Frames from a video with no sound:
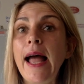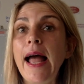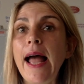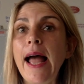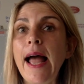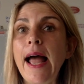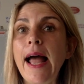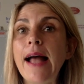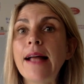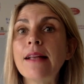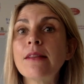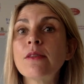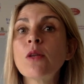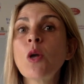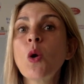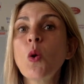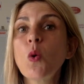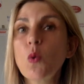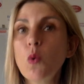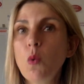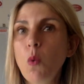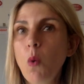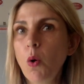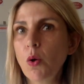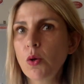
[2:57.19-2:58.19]
and
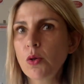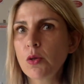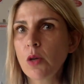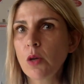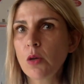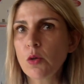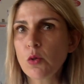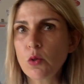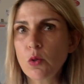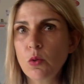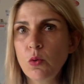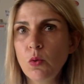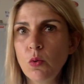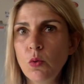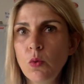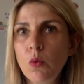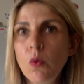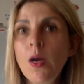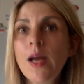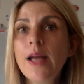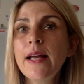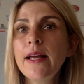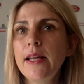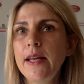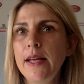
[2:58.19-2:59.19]
quarter
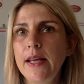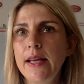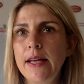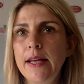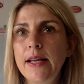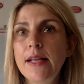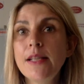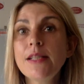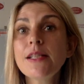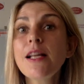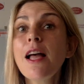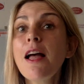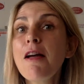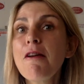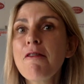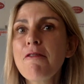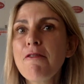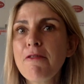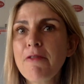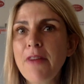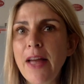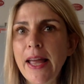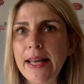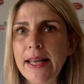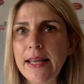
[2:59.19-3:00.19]
to is
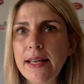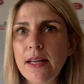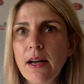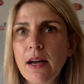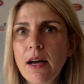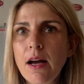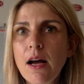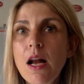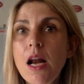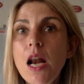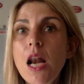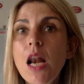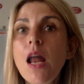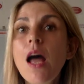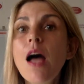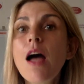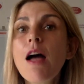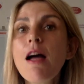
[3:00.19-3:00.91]
4